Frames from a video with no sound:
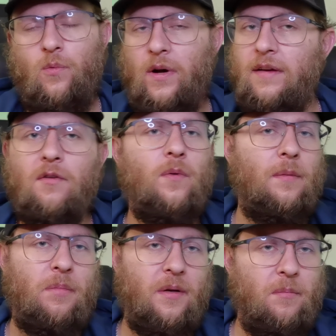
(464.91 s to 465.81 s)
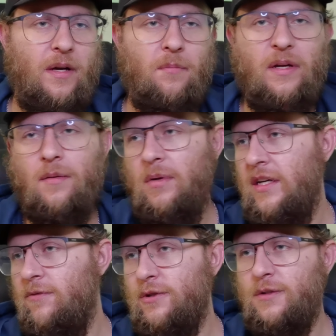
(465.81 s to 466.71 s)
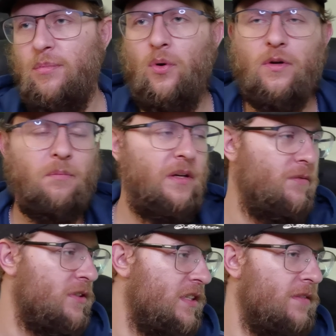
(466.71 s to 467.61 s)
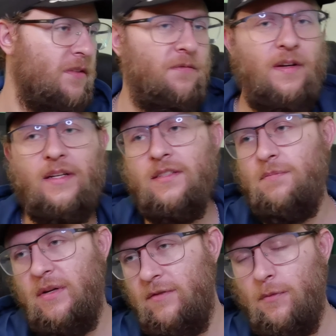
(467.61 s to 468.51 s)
whatever weapon it may be it for sport, be it for self-defense,